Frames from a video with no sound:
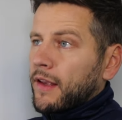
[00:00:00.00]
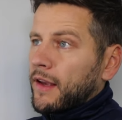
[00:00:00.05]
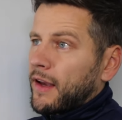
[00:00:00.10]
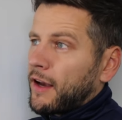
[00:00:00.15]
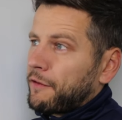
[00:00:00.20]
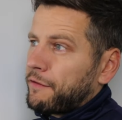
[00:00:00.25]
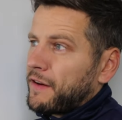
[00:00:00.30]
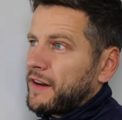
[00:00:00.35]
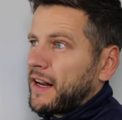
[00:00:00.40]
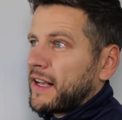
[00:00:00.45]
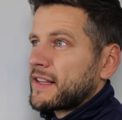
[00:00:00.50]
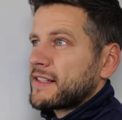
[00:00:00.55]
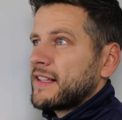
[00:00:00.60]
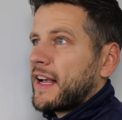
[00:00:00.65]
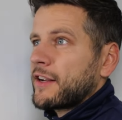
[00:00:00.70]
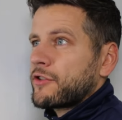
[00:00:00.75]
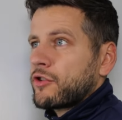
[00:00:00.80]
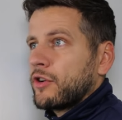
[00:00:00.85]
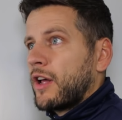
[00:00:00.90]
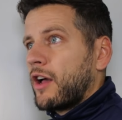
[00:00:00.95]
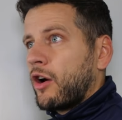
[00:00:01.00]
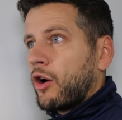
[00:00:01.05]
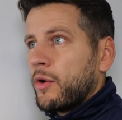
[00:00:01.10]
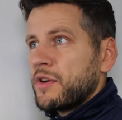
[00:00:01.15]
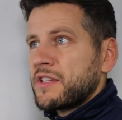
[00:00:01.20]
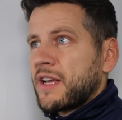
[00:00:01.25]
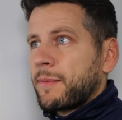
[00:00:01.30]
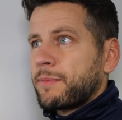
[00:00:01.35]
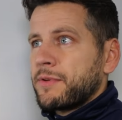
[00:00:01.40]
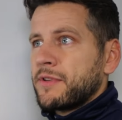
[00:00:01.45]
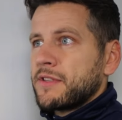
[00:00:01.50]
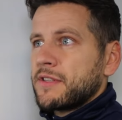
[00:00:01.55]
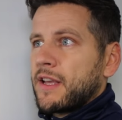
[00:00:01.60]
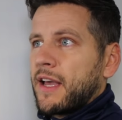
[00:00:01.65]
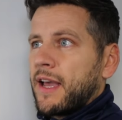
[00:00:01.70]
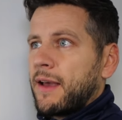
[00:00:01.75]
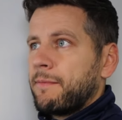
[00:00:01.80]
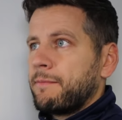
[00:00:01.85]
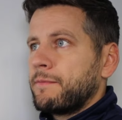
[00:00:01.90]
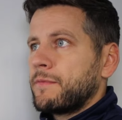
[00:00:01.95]
I think that's natural, that always happens.
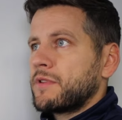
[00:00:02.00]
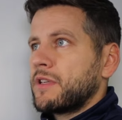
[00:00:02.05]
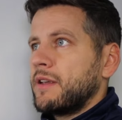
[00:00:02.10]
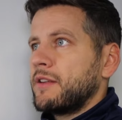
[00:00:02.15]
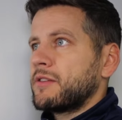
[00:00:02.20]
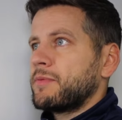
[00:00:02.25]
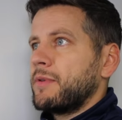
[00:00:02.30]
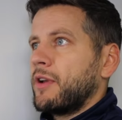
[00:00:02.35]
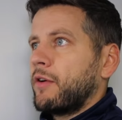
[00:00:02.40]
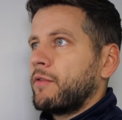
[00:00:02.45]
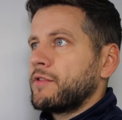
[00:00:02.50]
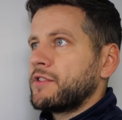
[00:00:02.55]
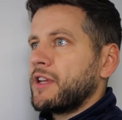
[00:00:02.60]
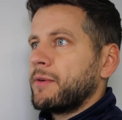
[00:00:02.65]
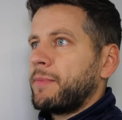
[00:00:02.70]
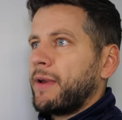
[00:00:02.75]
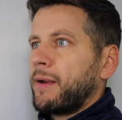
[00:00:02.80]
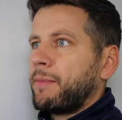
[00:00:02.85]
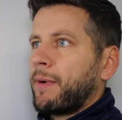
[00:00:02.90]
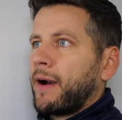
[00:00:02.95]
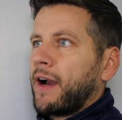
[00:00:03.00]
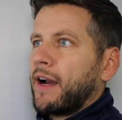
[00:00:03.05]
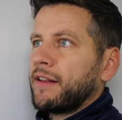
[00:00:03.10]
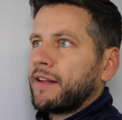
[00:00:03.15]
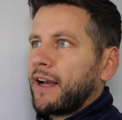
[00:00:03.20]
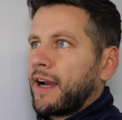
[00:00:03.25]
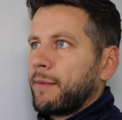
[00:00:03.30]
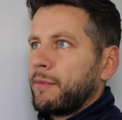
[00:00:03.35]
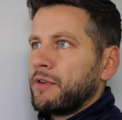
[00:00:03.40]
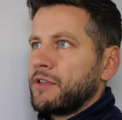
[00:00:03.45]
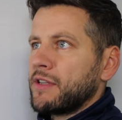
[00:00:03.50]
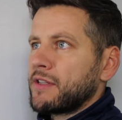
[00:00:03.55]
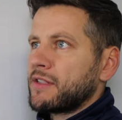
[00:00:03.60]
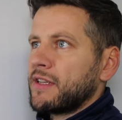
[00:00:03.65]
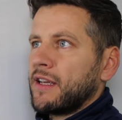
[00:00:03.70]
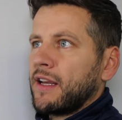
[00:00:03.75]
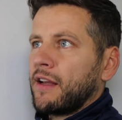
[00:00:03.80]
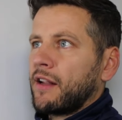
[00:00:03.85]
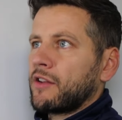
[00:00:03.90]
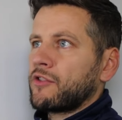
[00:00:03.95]
Seems to be obviously a big part of derbies. You
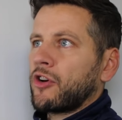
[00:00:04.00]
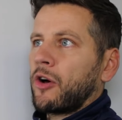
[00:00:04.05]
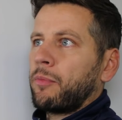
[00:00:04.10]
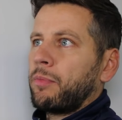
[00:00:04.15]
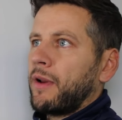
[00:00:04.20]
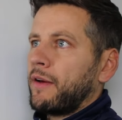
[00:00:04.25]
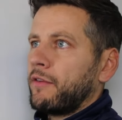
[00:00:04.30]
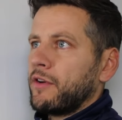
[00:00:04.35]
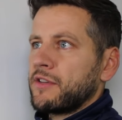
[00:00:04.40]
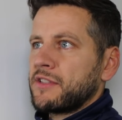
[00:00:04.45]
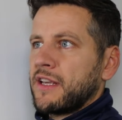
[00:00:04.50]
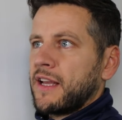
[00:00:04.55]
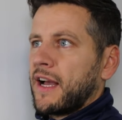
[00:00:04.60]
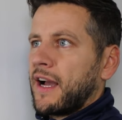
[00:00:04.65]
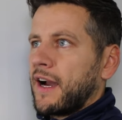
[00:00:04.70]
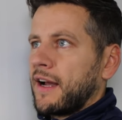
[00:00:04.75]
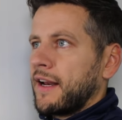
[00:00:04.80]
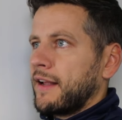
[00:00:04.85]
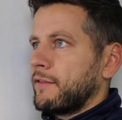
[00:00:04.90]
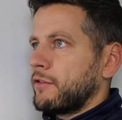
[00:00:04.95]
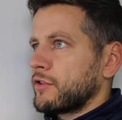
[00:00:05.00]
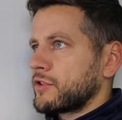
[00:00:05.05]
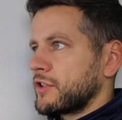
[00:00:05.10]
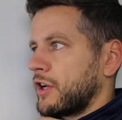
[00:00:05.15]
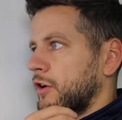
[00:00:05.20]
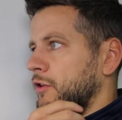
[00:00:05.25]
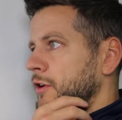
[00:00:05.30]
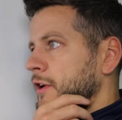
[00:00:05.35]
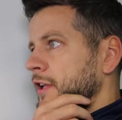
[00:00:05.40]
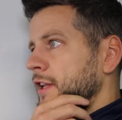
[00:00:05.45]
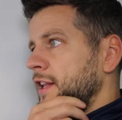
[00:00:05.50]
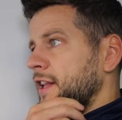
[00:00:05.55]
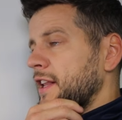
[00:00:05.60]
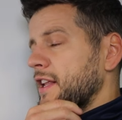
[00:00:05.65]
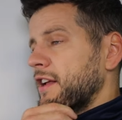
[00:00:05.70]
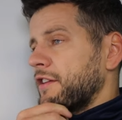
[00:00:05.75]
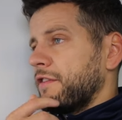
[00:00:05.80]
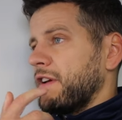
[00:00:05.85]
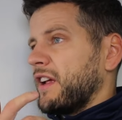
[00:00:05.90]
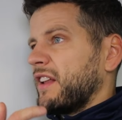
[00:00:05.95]
see it at the top level, you see it at our level. So
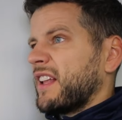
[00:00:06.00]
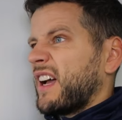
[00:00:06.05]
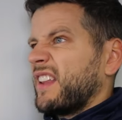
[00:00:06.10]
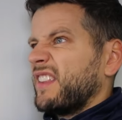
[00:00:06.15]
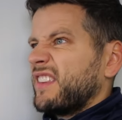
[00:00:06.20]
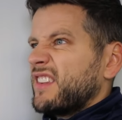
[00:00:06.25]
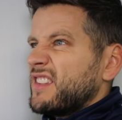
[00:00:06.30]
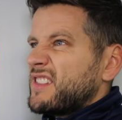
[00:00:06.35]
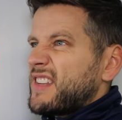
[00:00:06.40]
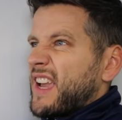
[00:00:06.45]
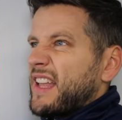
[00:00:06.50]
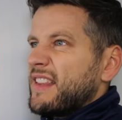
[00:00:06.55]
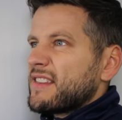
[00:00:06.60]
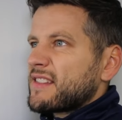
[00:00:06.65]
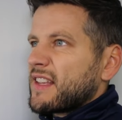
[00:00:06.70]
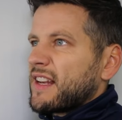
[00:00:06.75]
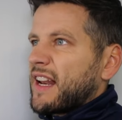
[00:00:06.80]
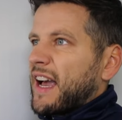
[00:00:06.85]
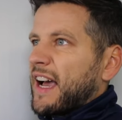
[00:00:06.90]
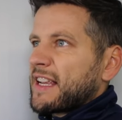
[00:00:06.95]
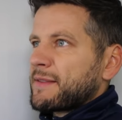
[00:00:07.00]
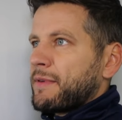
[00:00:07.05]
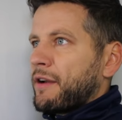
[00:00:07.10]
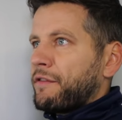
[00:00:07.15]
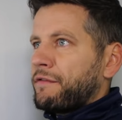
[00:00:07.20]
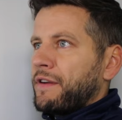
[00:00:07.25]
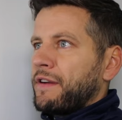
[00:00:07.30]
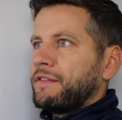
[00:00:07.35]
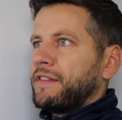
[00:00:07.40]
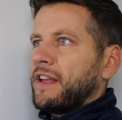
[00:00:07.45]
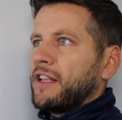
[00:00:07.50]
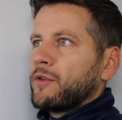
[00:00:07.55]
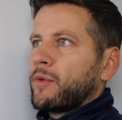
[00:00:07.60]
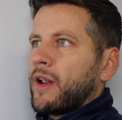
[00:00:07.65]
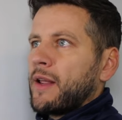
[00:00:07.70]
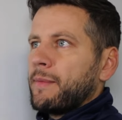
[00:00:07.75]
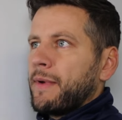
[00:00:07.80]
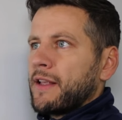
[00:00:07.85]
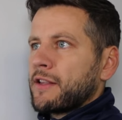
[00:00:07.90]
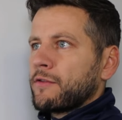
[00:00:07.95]
I think that tends to last about 15,
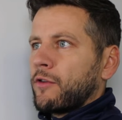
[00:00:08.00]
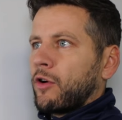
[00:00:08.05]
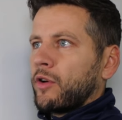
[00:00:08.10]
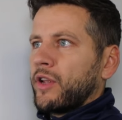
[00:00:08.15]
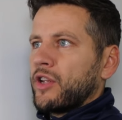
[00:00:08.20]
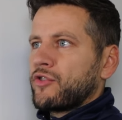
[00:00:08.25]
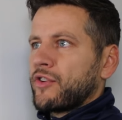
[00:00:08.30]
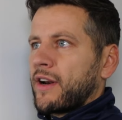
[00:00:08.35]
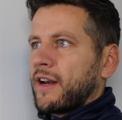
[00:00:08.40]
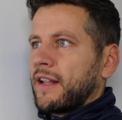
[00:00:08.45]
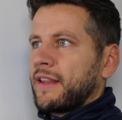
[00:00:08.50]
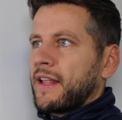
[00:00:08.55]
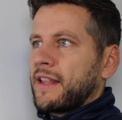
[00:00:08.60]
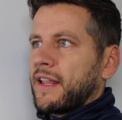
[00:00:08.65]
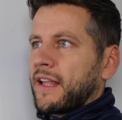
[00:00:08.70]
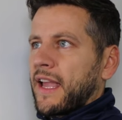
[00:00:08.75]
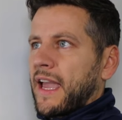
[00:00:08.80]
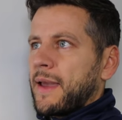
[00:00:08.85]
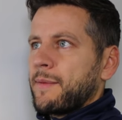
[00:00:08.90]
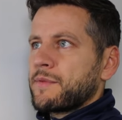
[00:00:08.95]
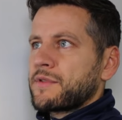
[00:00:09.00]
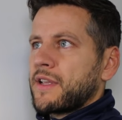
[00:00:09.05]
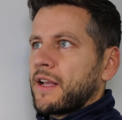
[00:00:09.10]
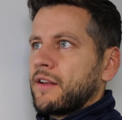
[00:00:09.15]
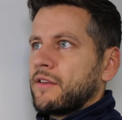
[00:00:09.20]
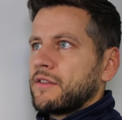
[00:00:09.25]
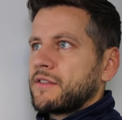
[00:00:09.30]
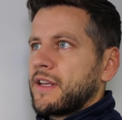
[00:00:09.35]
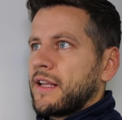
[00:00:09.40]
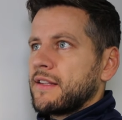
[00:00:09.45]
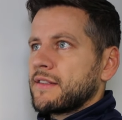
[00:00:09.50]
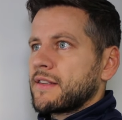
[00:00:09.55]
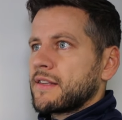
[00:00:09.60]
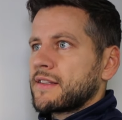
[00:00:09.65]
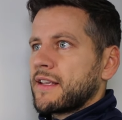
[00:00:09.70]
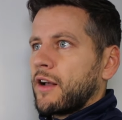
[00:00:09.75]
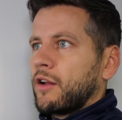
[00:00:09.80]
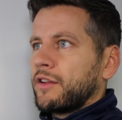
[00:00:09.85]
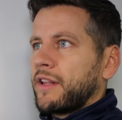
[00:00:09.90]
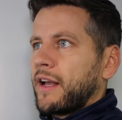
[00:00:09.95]
20 minutes of all the adrenaline, and the game tends to
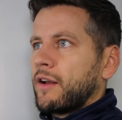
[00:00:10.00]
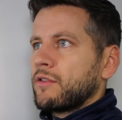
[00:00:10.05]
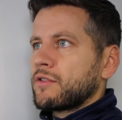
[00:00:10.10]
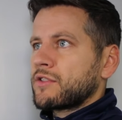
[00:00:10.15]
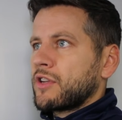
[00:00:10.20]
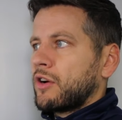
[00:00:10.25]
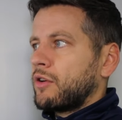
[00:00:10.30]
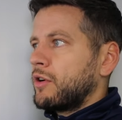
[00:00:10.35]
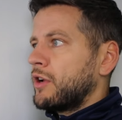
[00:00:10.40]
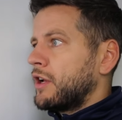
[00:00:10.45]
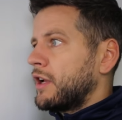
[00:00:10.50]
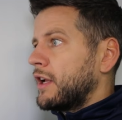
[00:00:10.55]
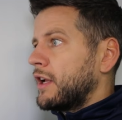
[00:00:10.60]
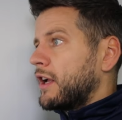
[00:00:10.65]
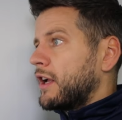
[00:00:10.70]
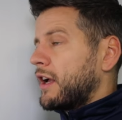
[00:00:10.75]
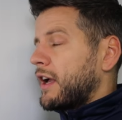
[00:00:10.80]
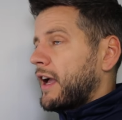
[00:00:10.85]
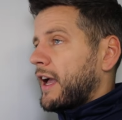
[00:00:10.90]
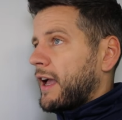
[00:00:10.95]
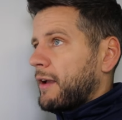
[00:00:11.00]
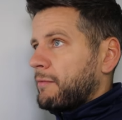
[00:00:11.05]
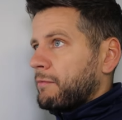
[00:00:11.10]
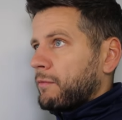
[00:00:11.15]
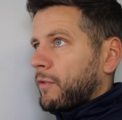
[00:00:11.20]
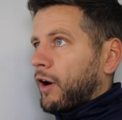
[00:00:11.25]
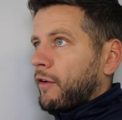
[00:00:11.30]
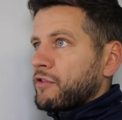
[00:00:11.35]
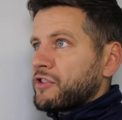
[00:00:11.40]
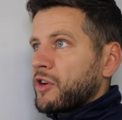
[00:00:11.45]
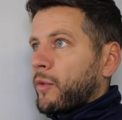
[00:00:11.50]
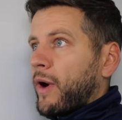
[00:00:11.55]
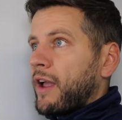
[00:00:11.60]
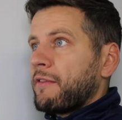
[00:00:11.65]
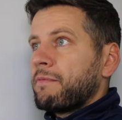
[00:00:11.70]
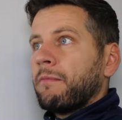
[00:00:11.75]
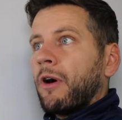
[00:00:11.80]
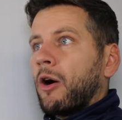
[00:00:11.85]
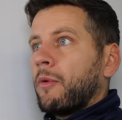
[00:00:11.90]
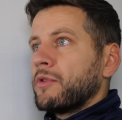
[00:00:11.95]
settle down. So obviously, away
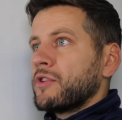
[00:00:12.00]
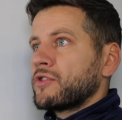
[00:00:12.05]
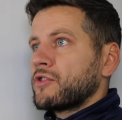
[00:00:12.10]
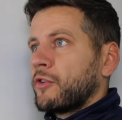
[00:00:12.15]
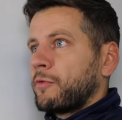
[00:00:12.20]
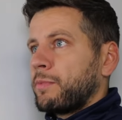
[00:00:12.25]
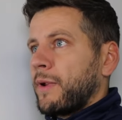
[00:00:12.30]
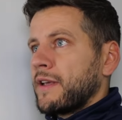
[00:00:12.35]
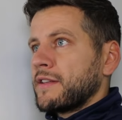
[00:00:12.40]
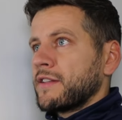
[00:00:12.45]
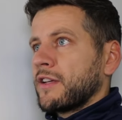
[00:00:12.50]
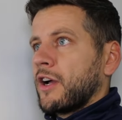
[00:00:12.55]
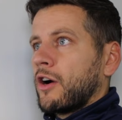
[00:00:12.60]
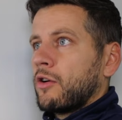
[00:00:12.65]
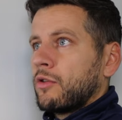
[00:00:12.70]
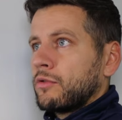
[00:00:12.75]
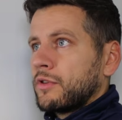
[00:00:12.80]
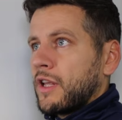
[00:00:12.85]
from home was a tough place to go.